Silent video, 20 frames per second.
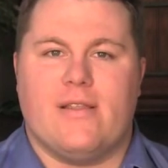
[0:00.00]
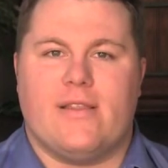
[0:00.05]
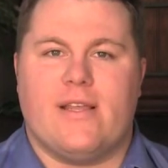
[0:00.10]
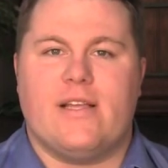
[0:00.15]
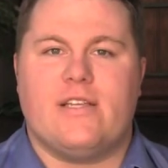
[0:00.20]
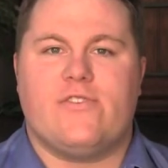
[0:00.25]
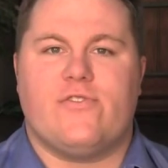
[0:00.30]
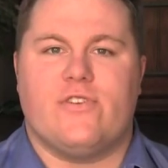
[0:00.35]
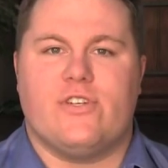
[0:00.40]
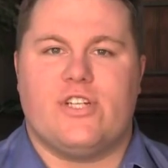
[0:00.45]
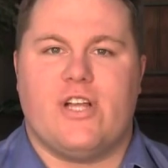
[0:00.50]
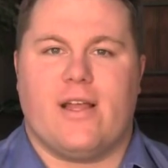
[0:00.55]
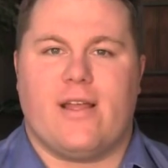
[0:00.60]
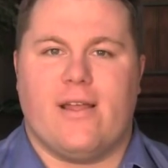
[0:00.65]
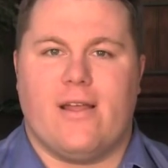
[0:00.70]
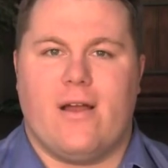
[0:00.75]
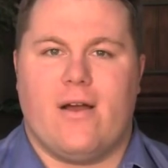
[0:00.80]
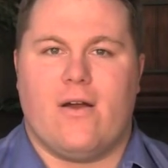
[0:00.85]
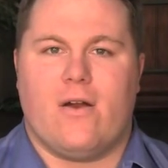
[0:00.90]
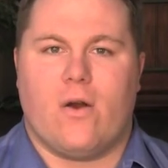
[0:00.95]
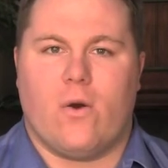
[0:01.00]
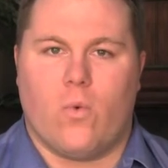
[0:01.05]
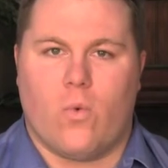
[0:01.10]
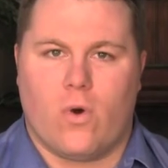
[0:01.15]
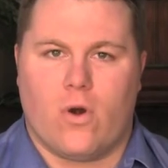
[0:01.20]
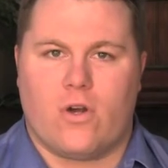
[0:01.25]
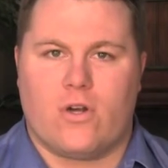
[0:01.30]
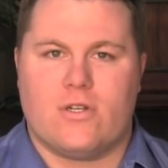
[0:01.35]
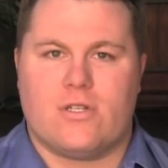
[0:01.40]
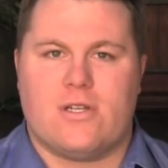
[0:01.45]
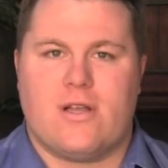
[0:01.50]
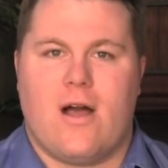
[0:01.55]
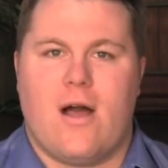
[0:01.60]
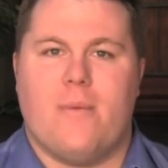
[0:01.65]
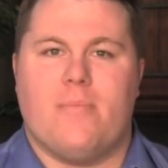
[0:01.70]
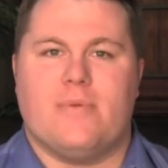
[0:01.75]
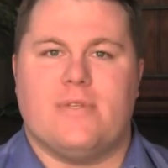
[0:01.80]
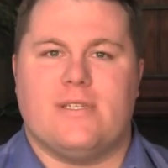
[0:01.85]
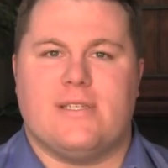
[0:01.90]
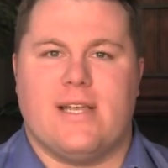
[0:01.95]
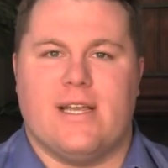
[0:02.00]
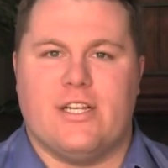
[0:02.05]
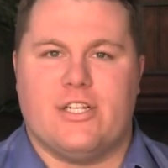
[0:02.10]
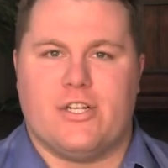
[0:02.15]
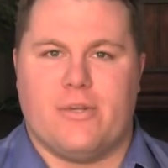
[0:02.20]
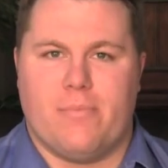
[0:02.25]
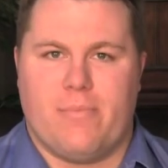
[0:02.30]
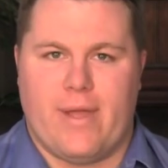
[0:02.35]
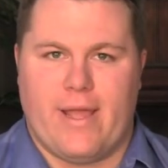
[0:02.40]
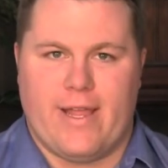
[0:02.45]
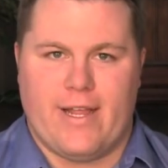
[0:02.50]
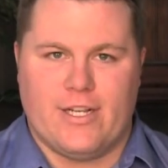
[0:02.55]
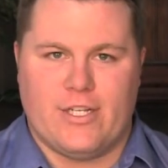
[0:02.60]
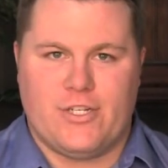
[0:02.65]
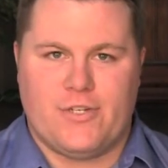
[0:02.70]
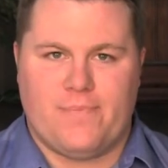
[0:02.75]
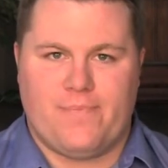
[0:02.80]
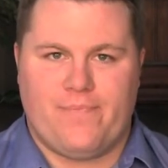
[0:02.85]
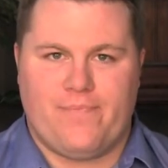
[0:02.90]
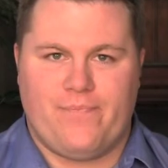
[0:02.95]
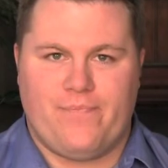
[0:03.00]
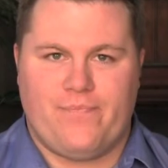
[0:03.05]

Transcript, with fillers: and thanks for checking out our workers' compensation page.